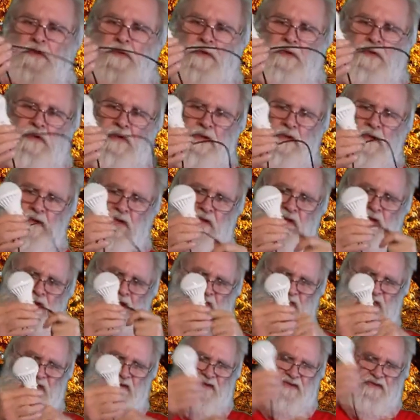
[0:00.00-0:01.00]
a little
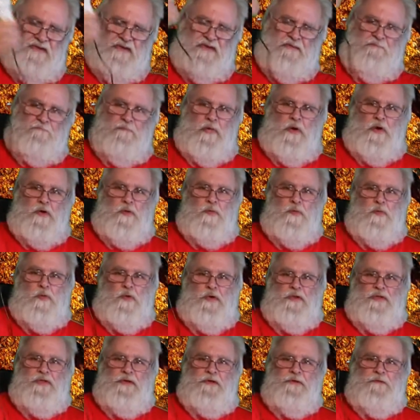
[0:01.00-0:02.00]
LED bulb
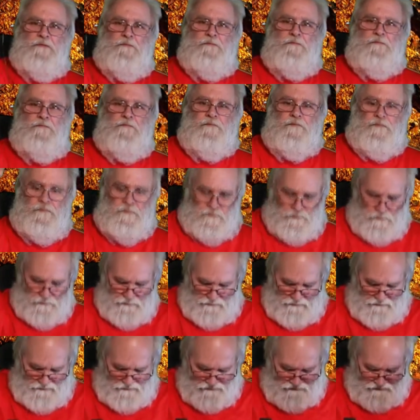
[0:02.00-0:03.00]
with it.
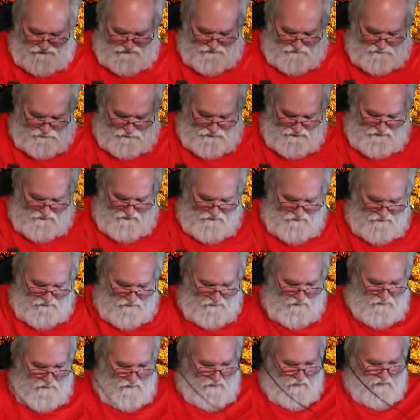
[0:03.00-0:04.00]
And these things
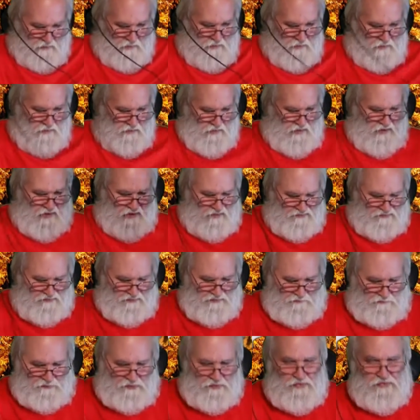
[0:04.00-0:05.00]
are
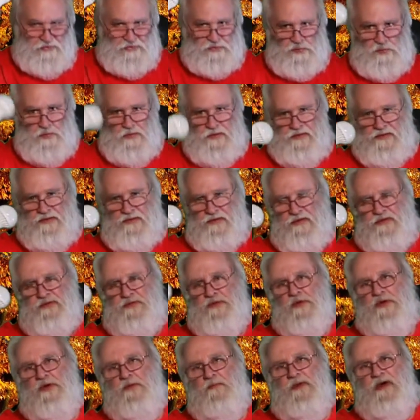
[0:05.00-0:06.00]
actually pretty sweet. They
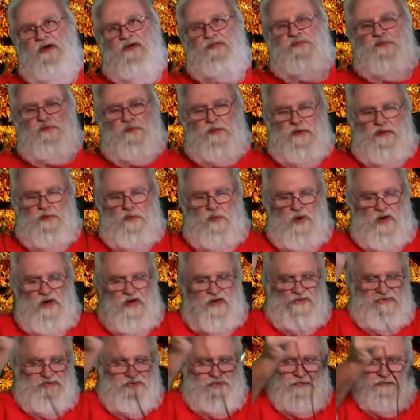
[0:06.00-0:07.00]
draw about 3
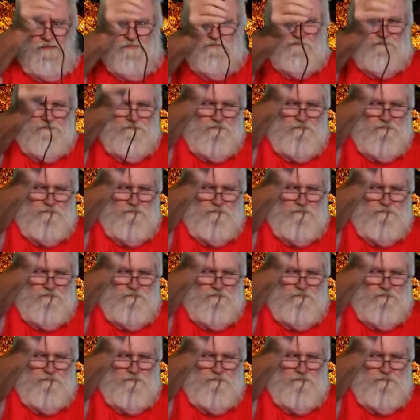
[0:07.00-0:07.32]
watts.